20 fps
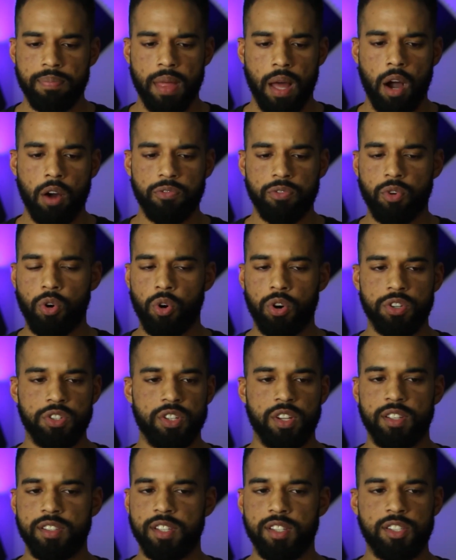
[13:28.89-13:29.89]
Of
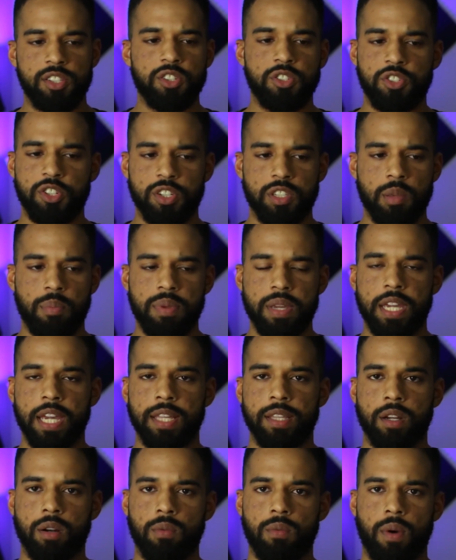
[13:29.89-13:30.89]
course, this is just the
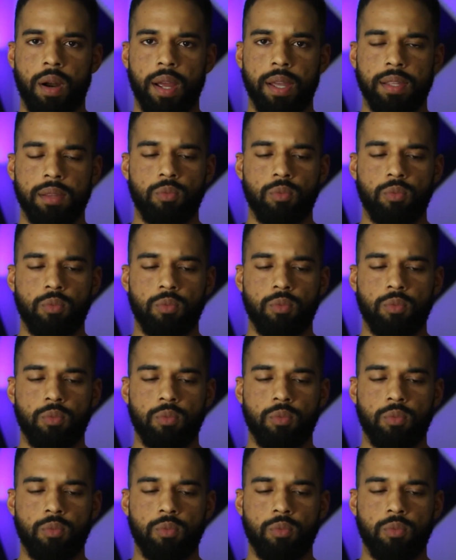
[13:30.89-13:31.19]
beginning, right?